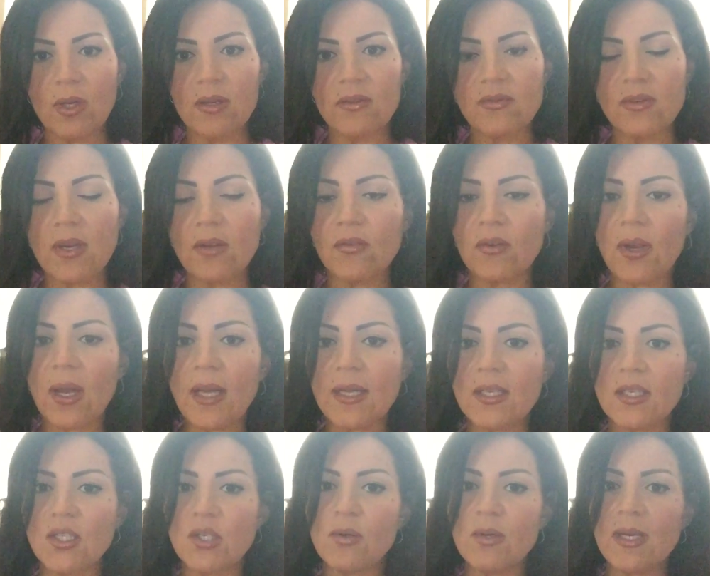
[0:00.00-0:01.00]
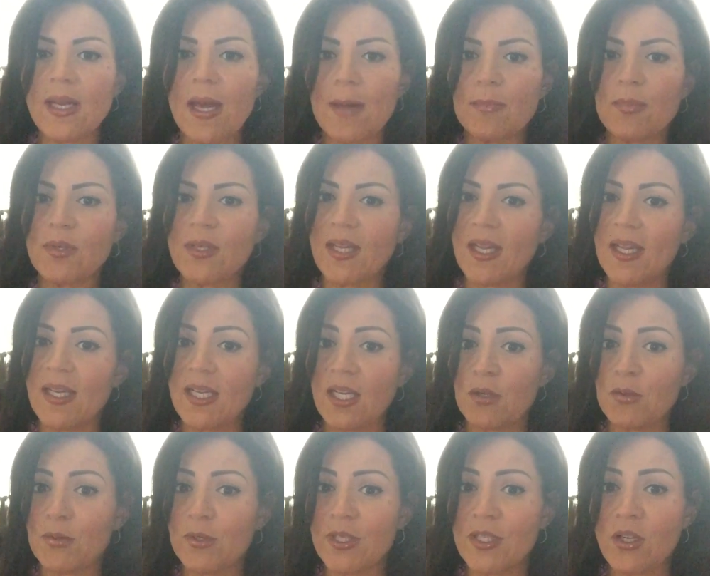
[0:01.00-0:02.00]
I've never had to do an apple day and I
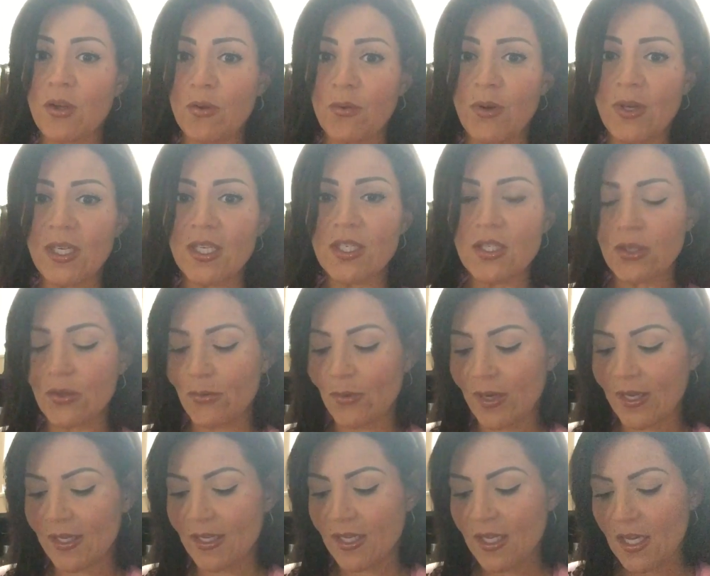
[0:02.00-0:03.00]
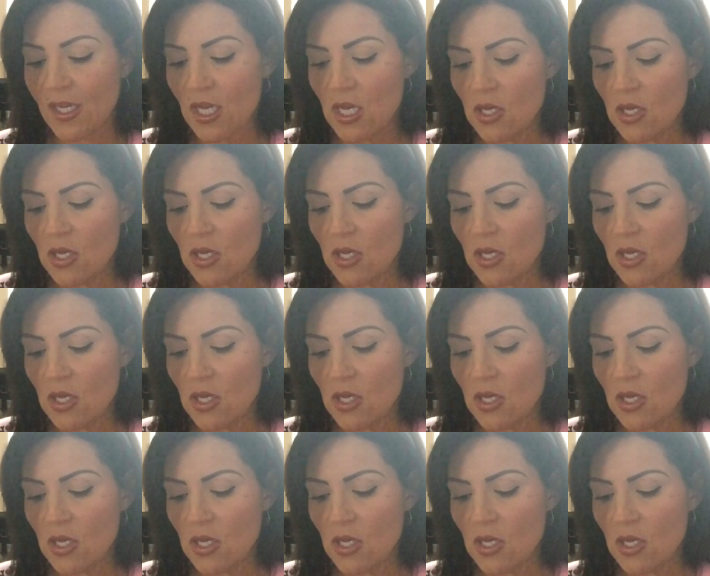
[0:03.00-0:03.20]
really don't want to do one.